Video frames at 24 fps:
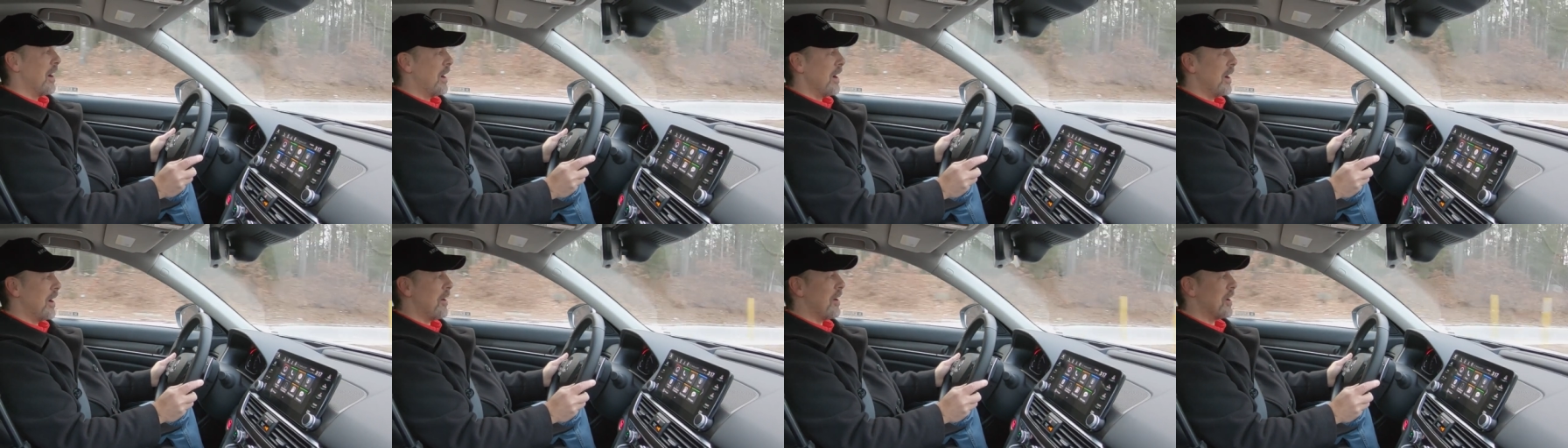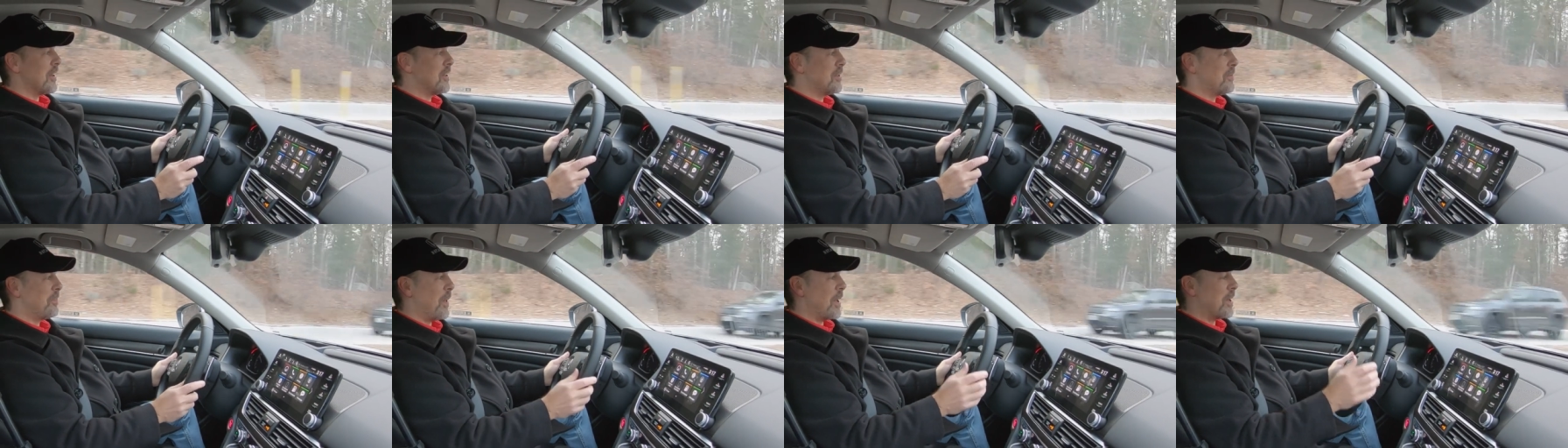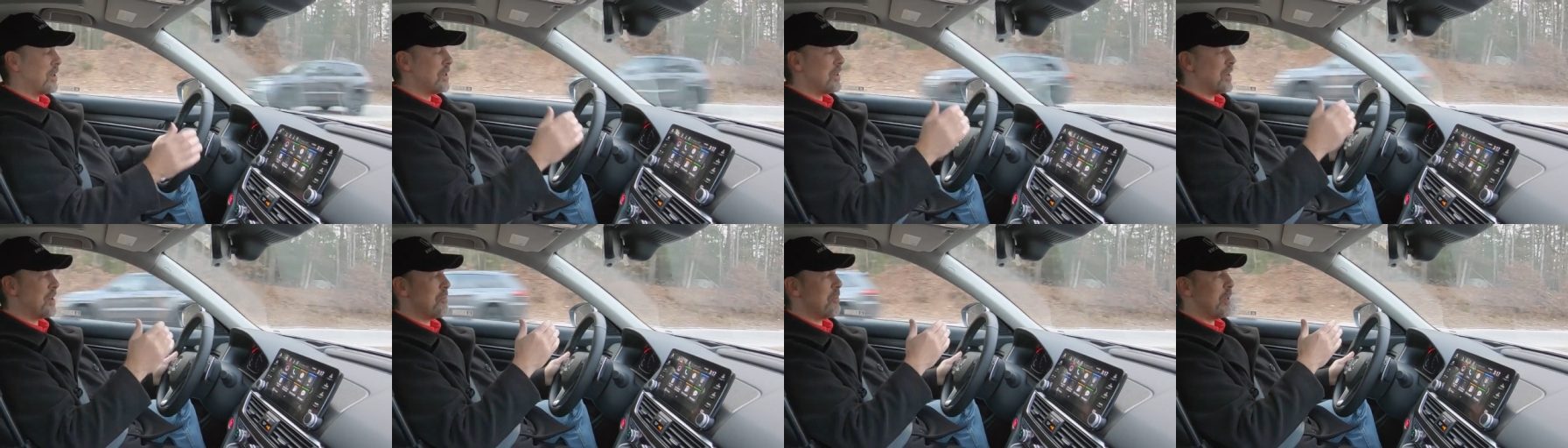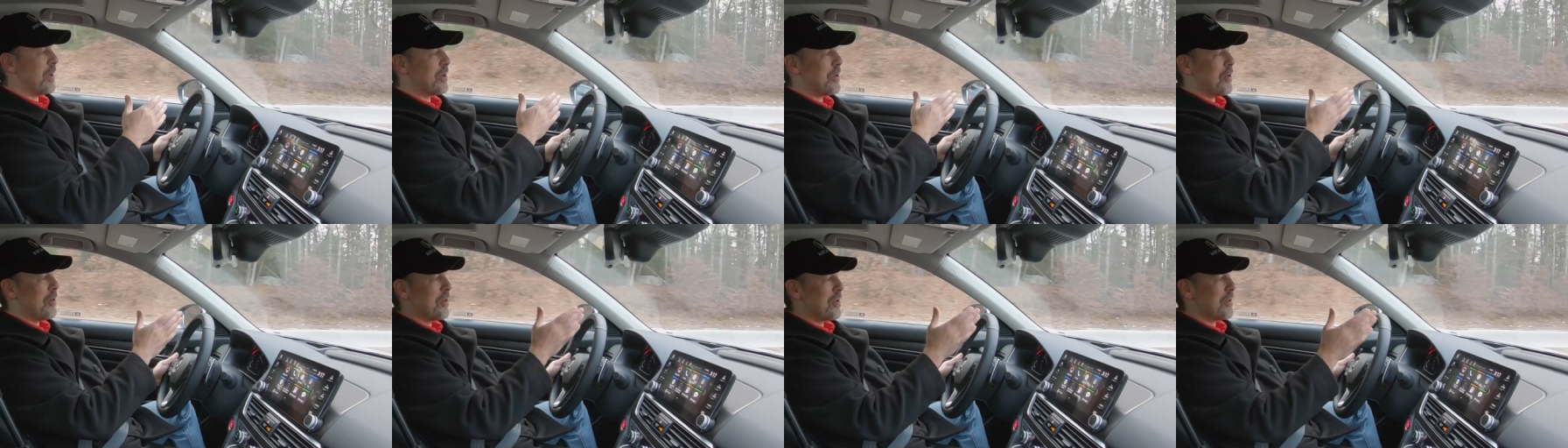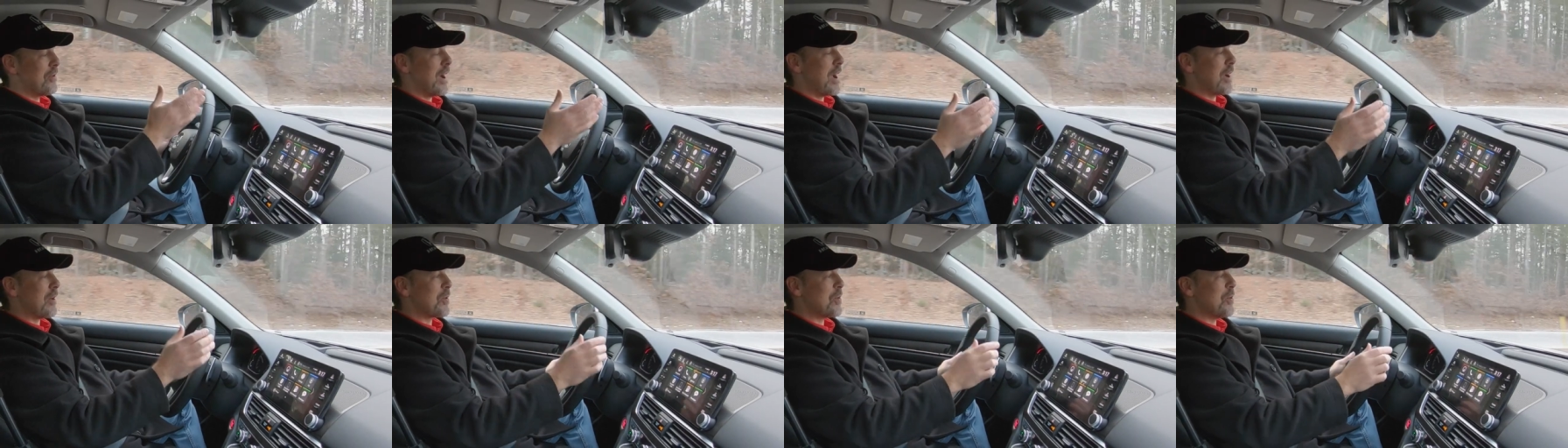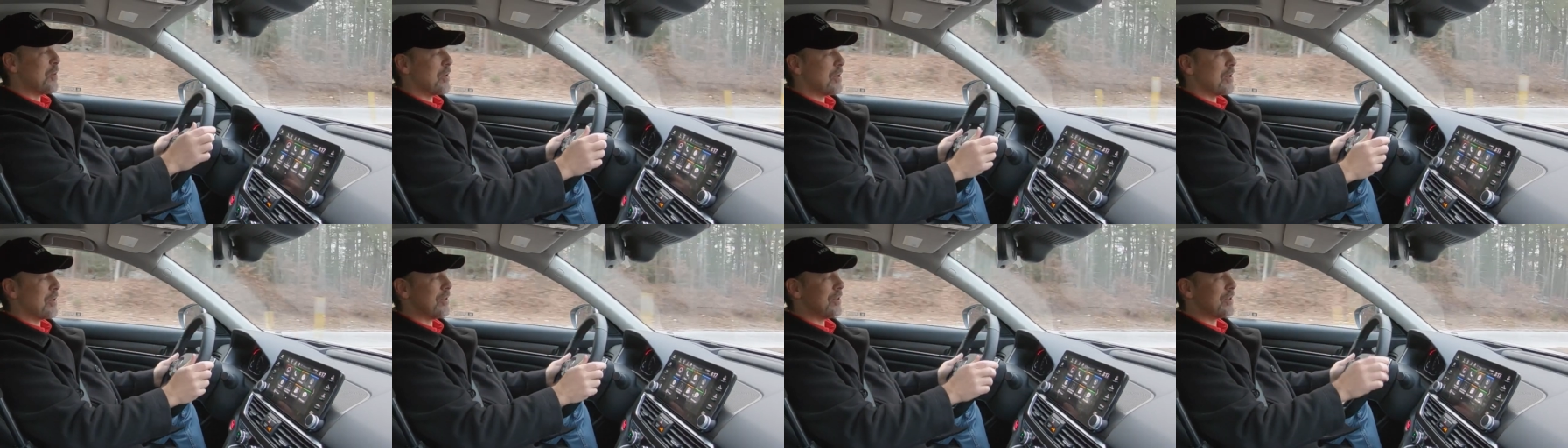especially when going around
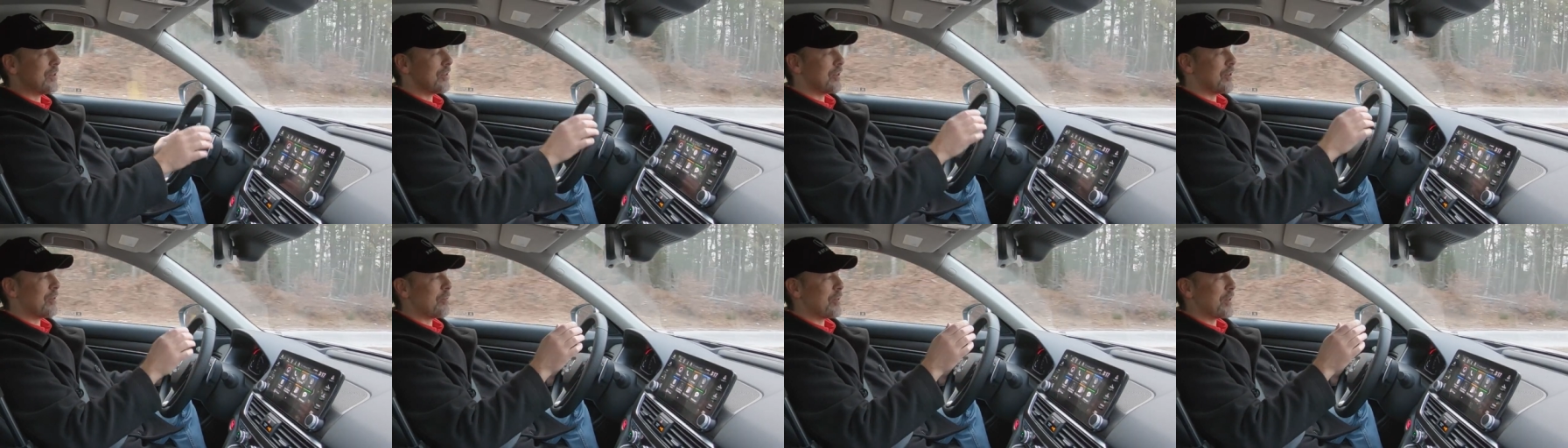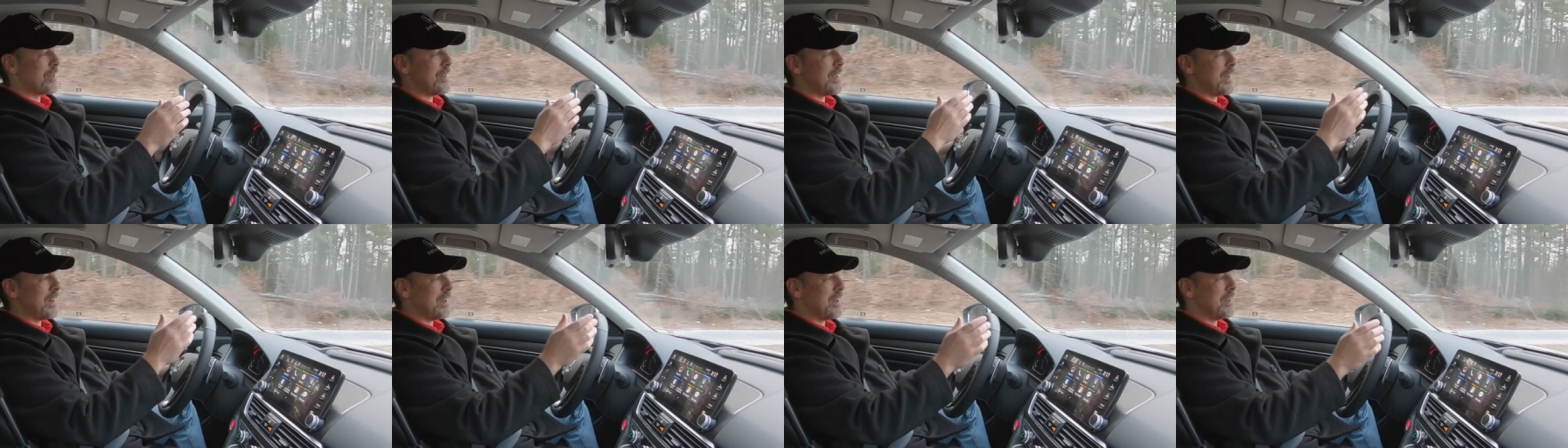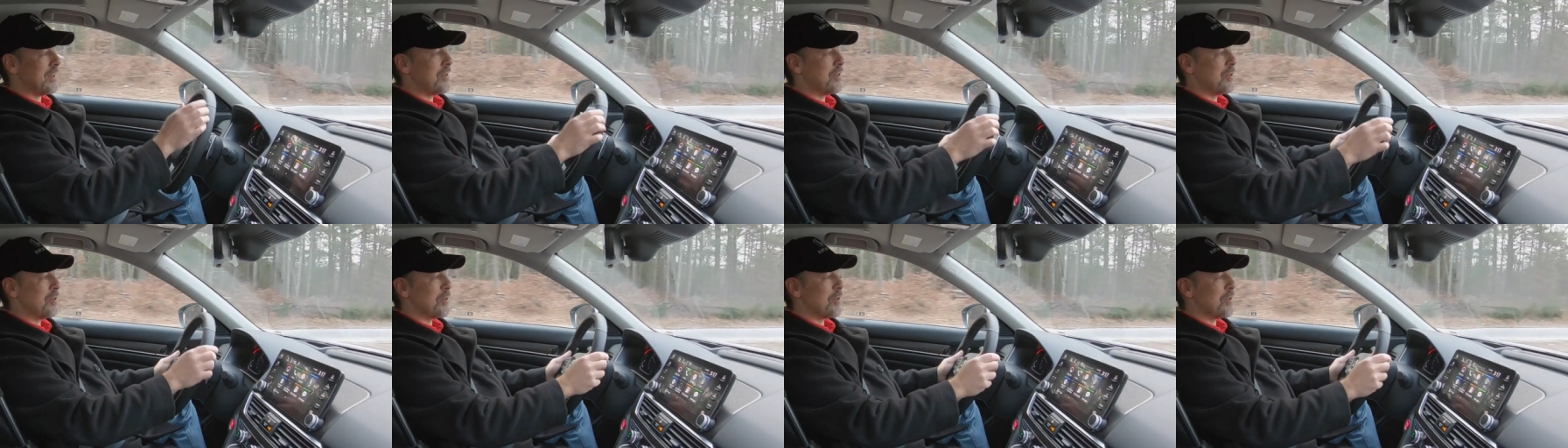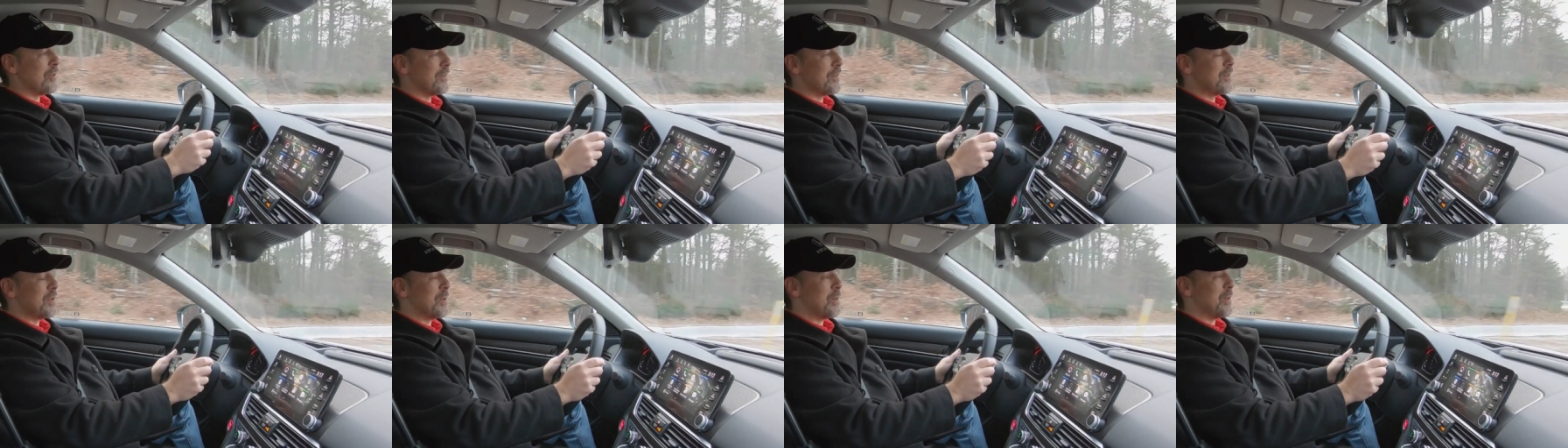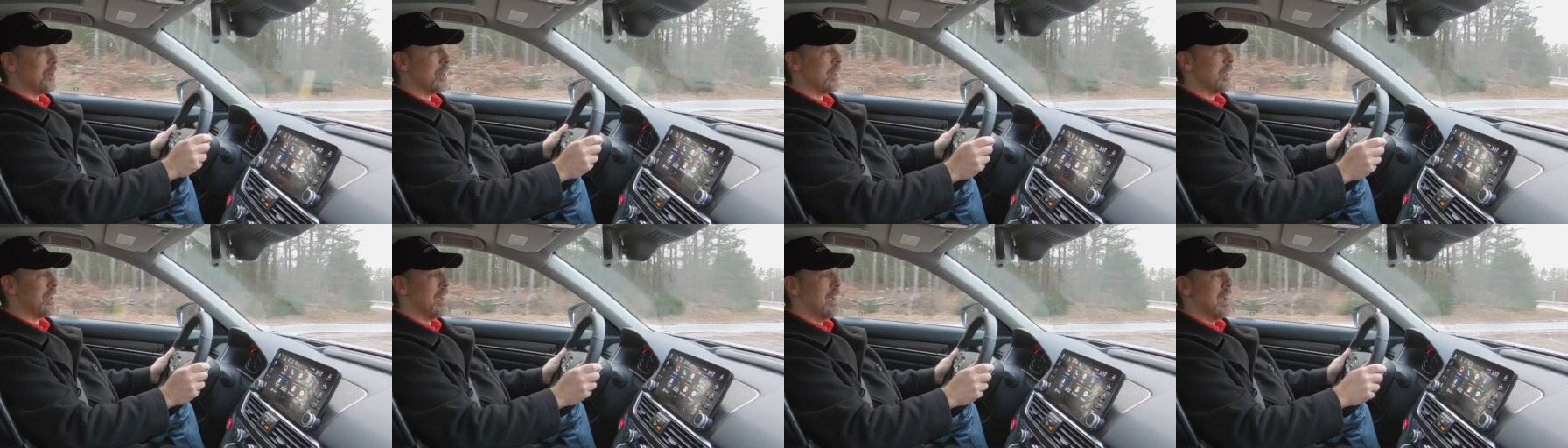corners or with any curve to it.